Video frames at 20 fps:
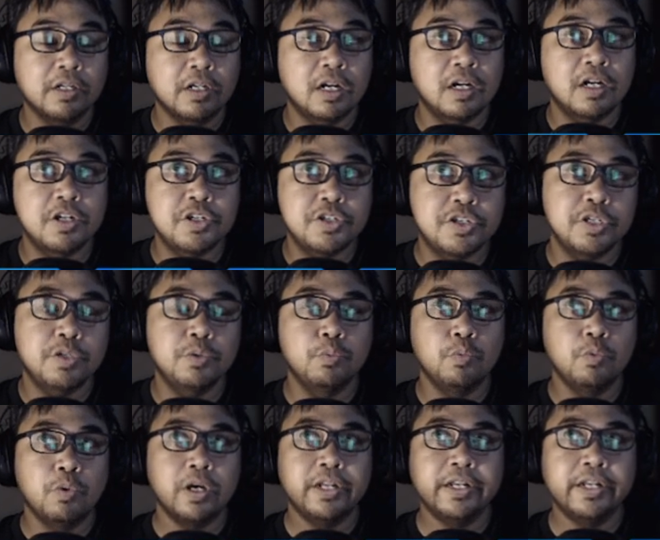Guardian,
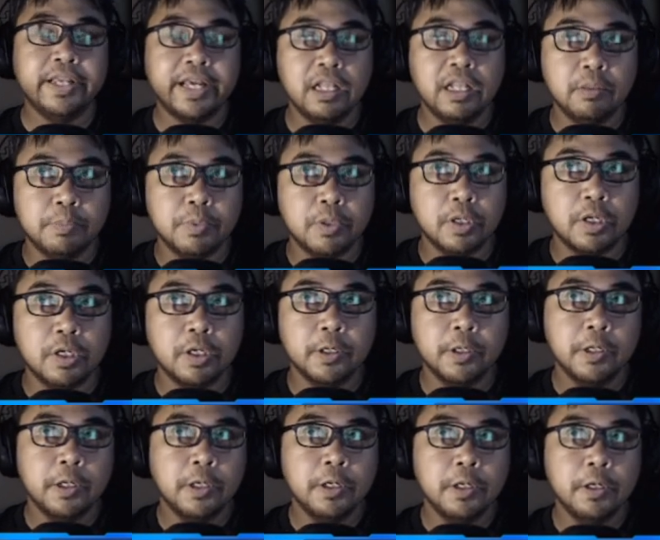one Helper,
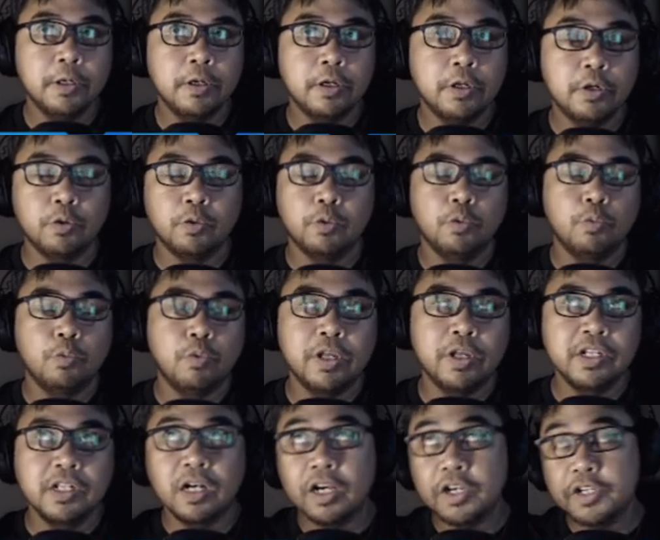no, one
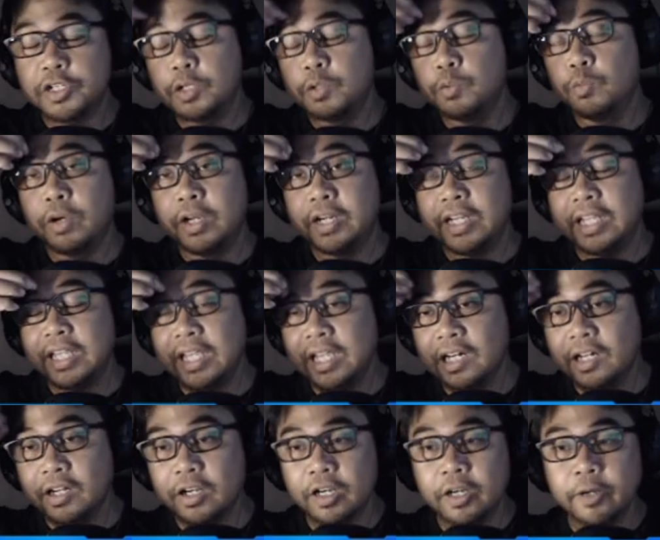Guardian, one
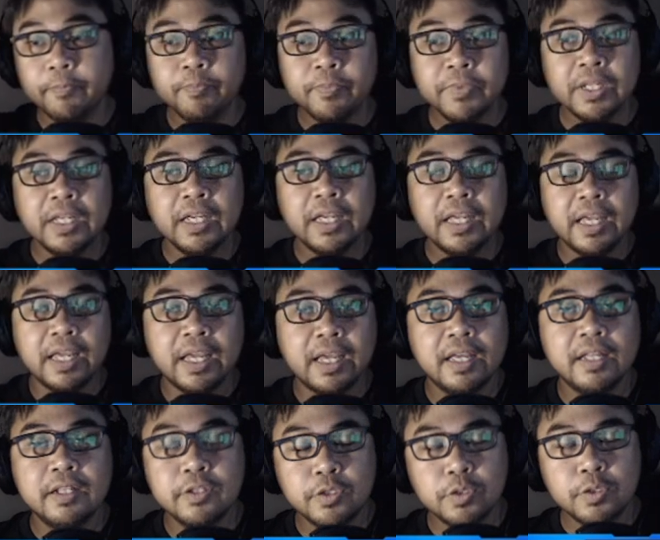Healer,
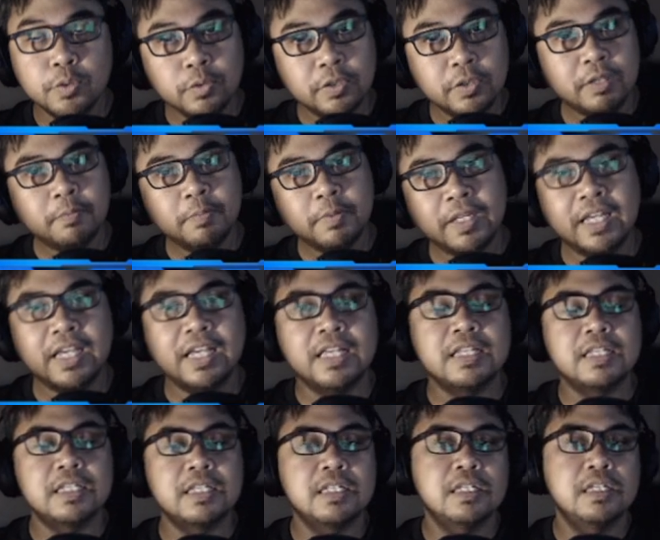and two
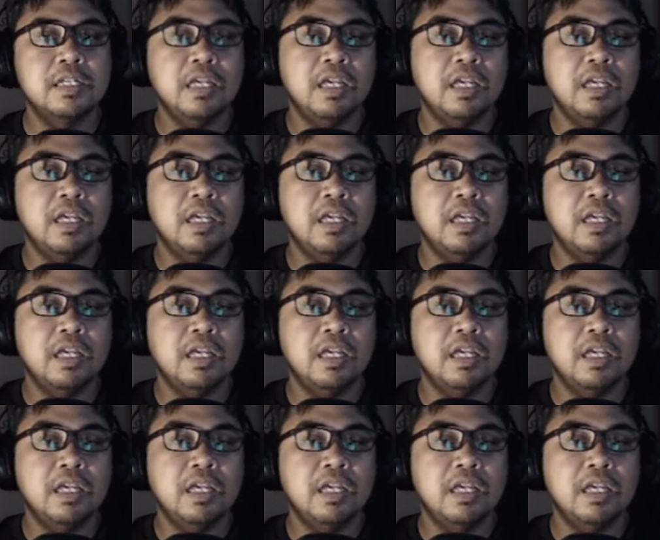DPS.